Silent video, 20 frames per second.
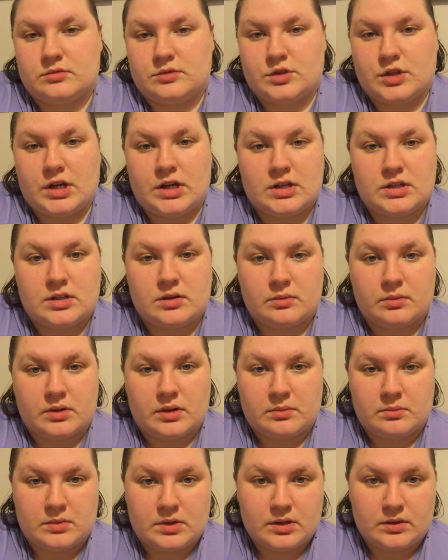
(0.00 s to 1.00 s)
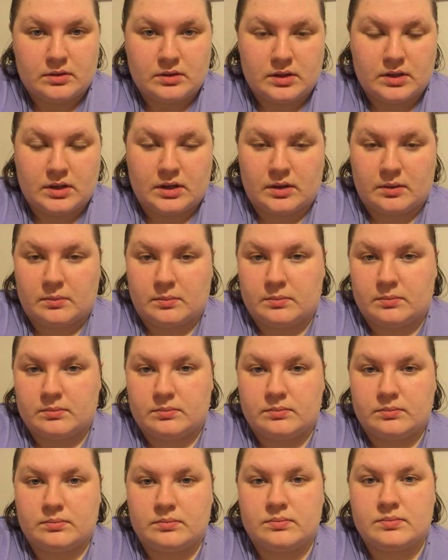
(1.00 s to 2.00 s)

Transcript: changing what I'm doing, I'm